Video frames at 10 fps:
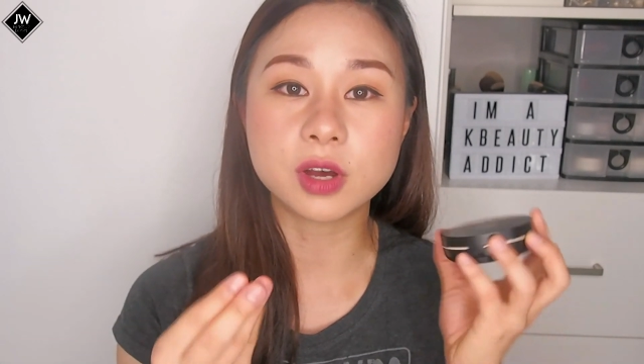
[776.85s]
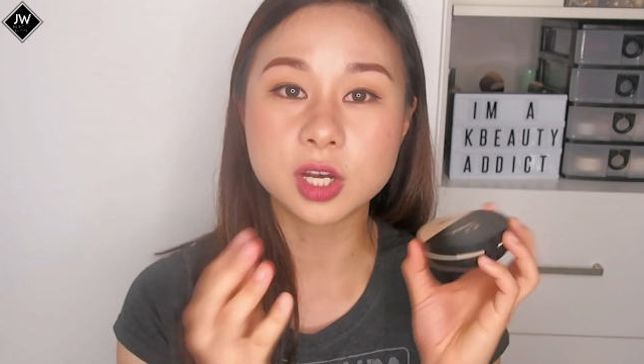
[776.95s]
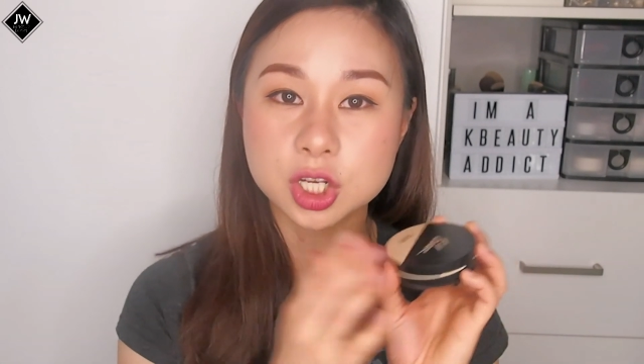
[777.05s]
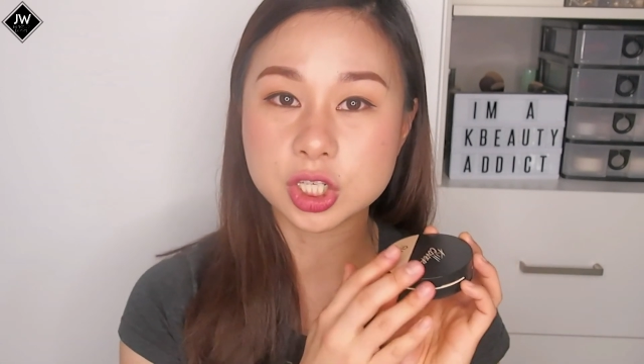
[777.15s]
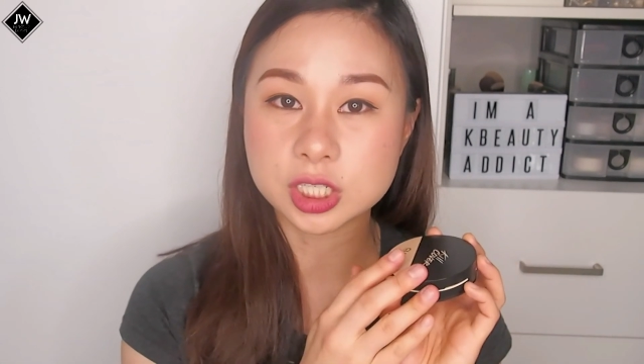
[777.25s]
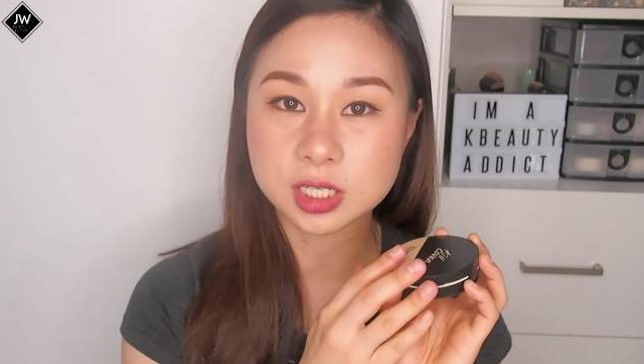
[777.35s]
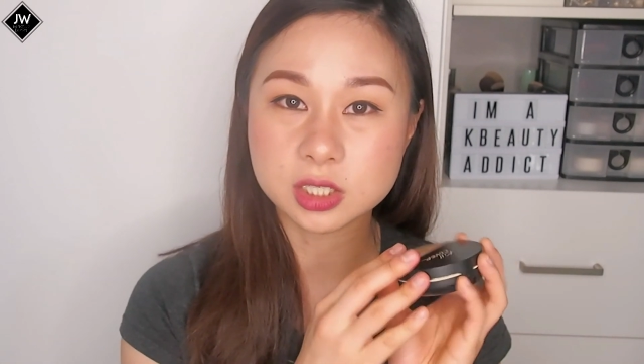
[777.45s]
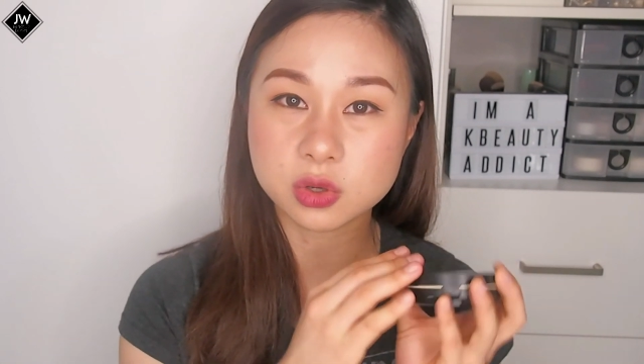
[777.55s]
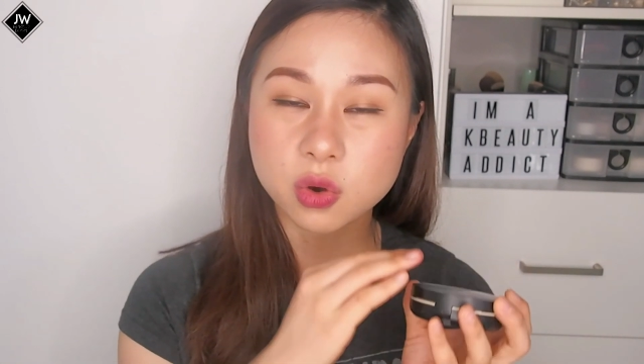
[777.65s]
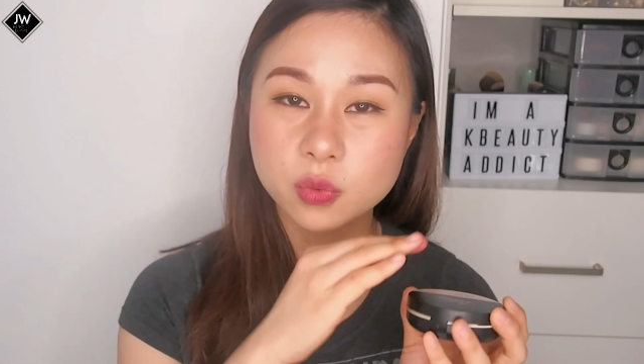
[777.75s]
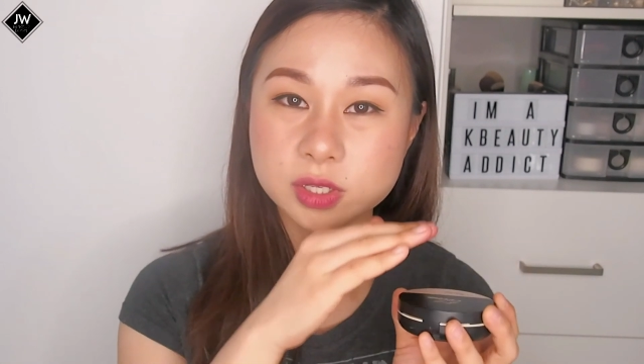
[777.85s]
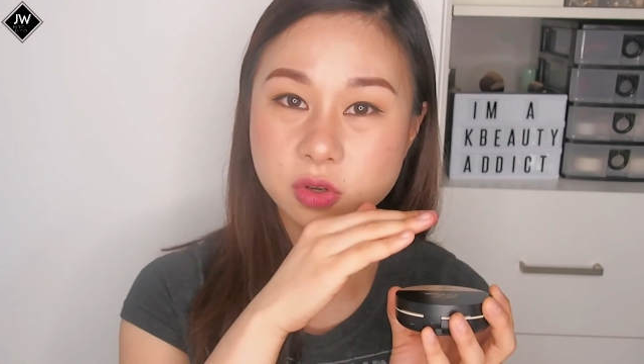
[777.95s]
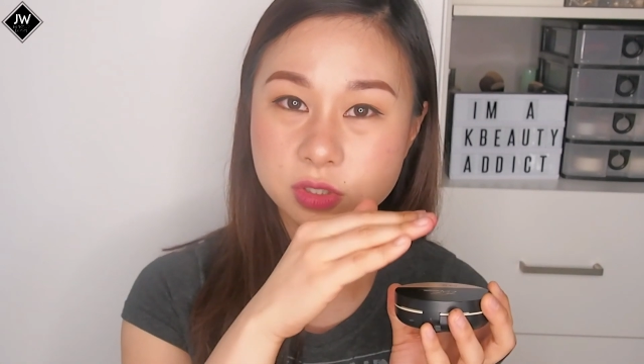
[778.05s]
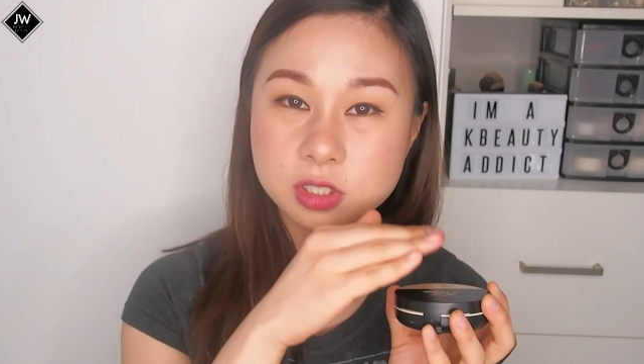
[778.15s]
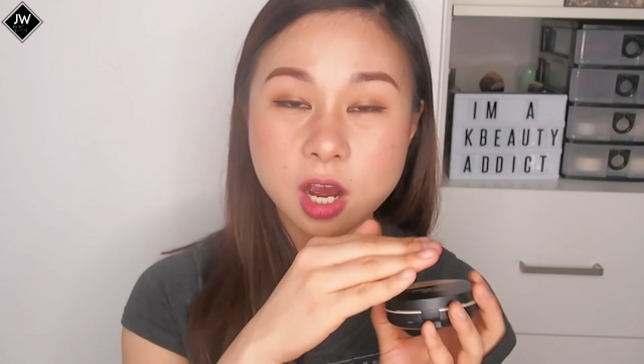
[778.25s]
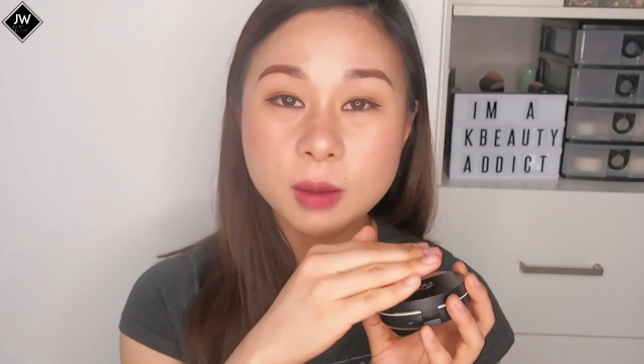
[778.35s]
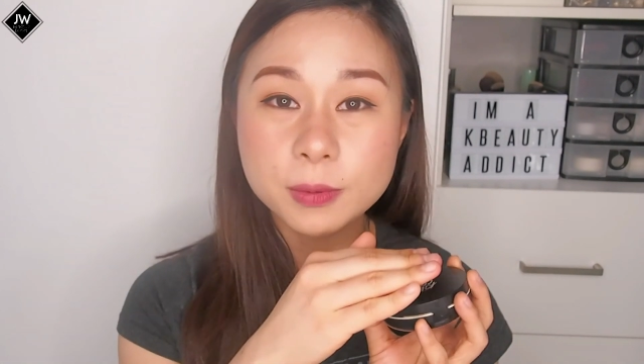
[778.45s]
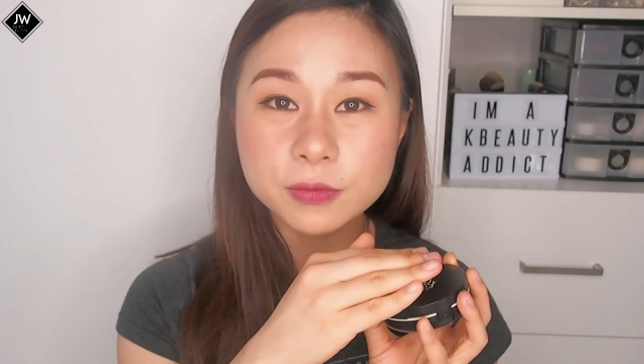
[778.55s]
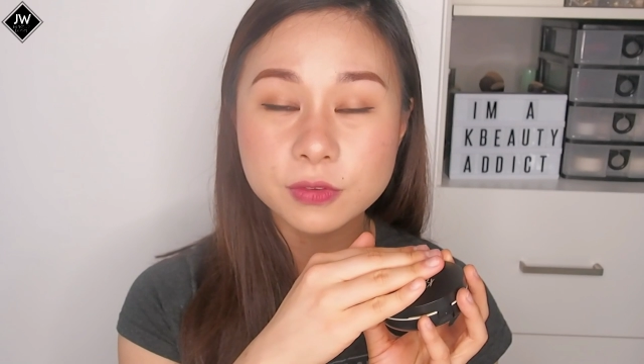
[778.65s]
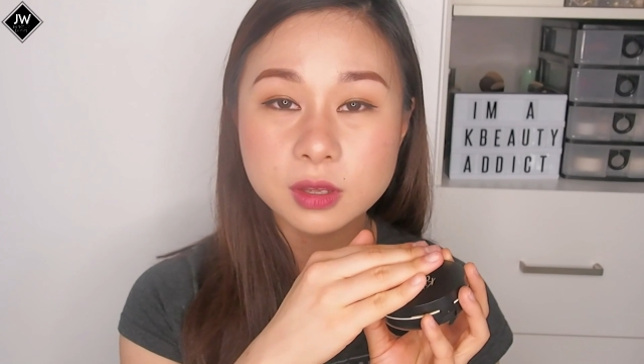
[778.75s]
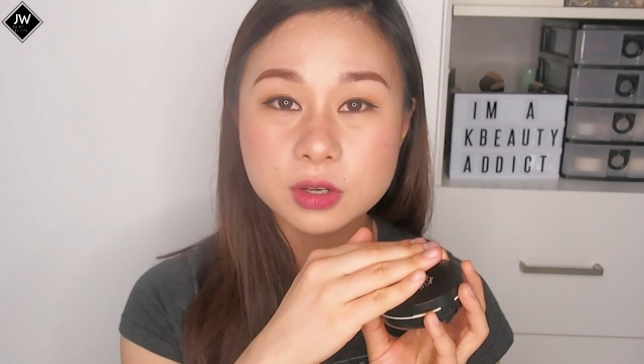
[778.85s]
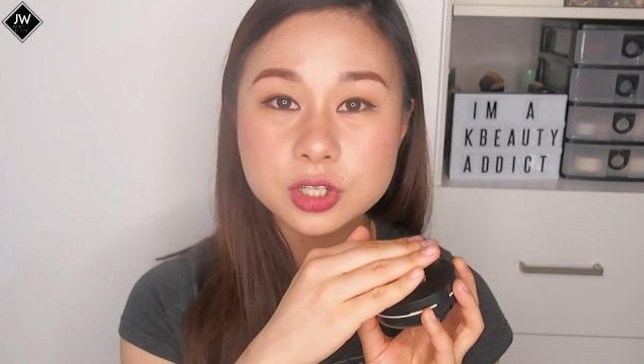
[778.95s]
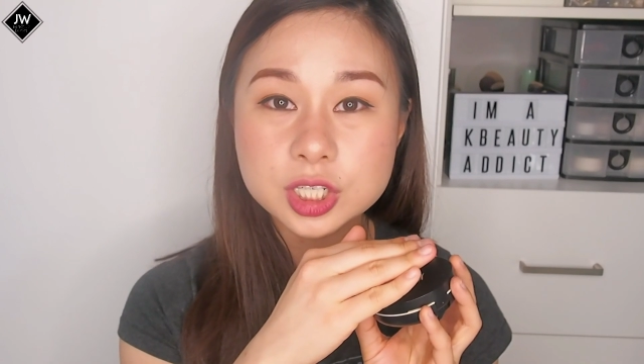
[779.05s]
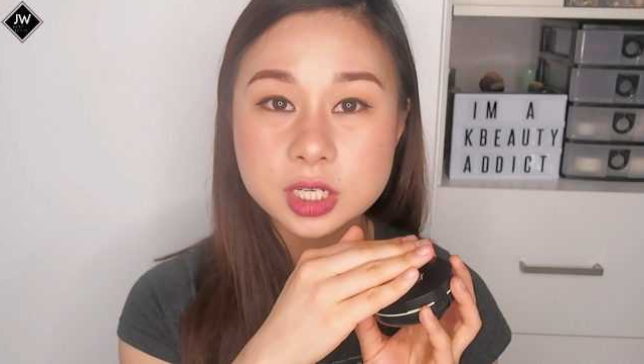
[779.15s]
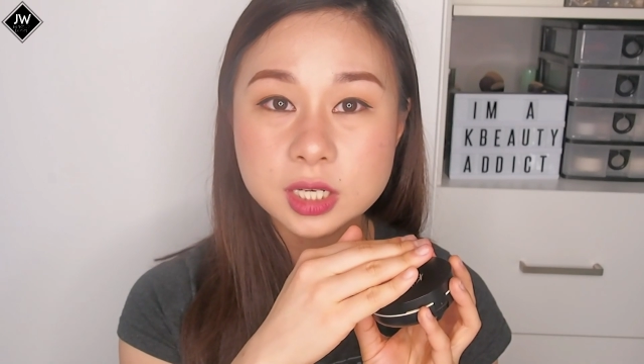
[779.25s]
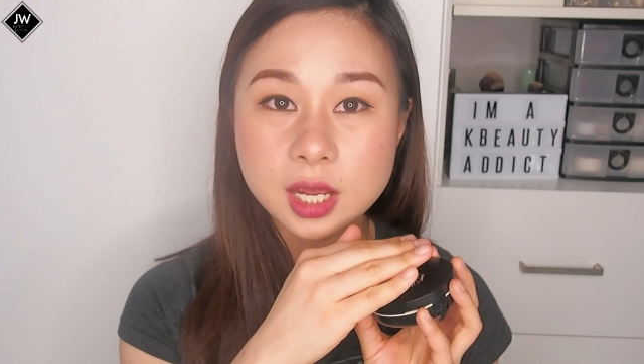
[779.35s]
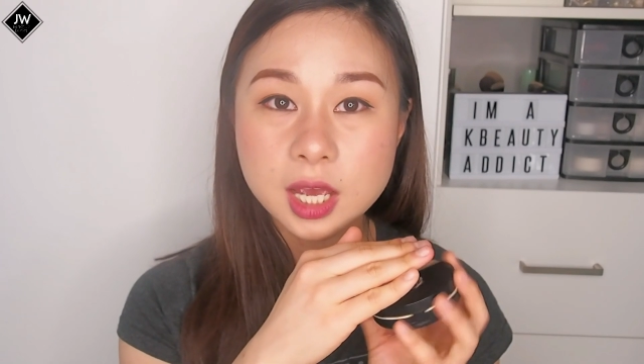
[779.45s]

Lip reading: a cushion is always on top of the cushion,